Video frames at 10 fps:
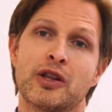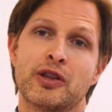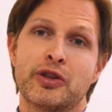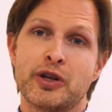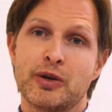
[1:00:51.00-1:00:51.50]

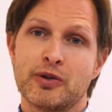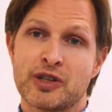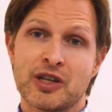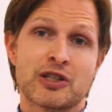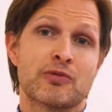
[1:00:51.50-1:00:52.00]
the
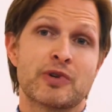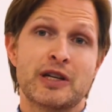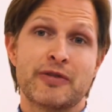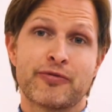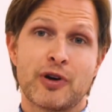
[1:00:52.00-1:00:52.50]

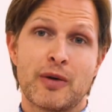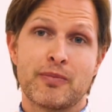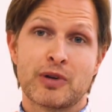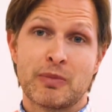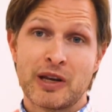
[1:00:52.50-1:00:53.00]
citizenry
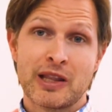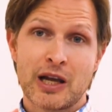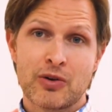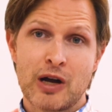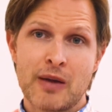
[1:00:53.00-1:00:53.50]
from committing
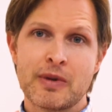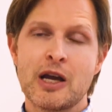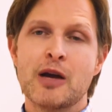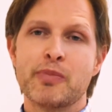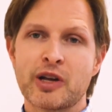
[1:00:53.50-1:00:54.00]
that crime,
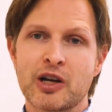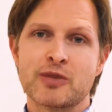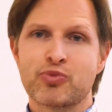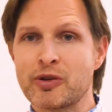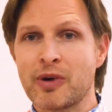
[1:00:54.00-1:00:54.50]
because
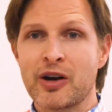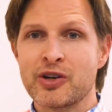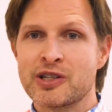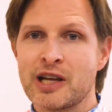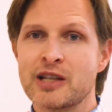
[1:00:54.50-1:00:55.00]
pre-modern
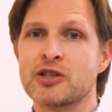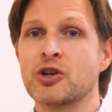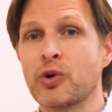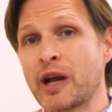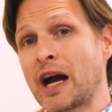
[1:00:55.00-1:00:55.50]
states
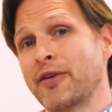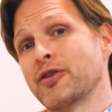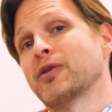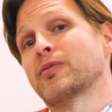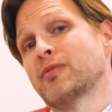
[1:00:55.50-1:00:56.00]
don't have
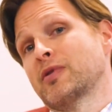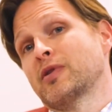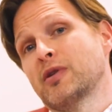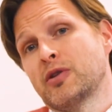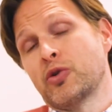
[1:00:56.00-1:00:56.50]
the
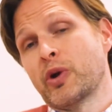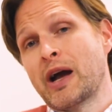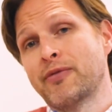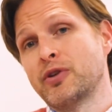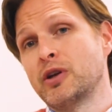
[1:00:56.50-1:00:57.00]

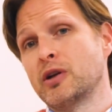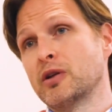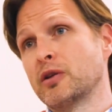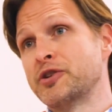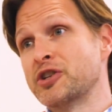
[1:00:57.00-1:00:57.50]

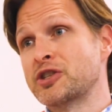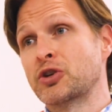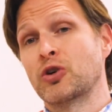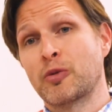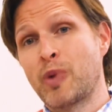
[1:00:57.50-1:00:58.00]

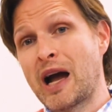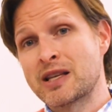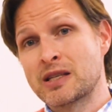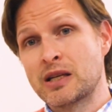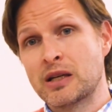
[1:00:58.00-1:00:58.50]
logistical
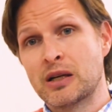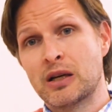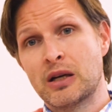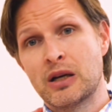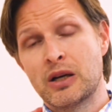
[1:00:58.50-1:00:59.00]
capacity
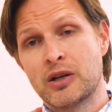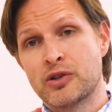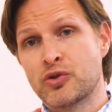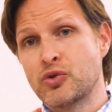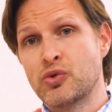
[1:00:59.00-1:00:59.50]

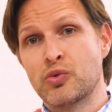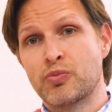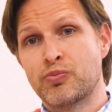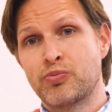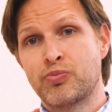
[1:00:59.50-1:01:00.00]
to
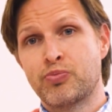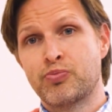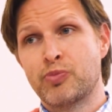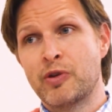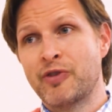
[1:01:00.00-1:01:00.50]

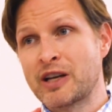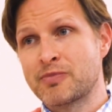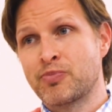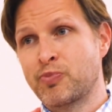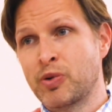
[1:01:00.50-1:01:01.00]

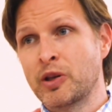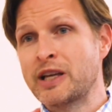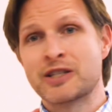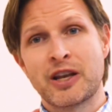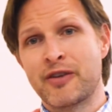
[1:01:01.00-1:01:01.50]

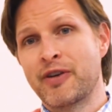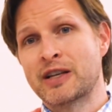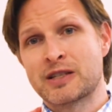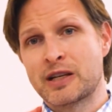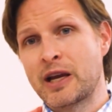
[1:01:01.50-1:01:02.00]
police and
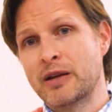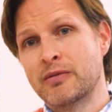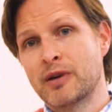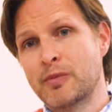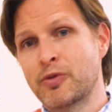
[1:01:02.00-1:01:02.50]
investigate
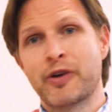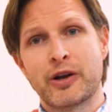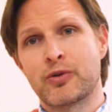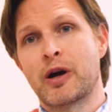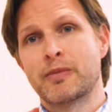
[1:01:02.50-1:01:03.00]
and
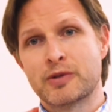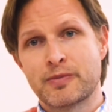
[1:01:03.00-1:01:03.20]
prevent crimes.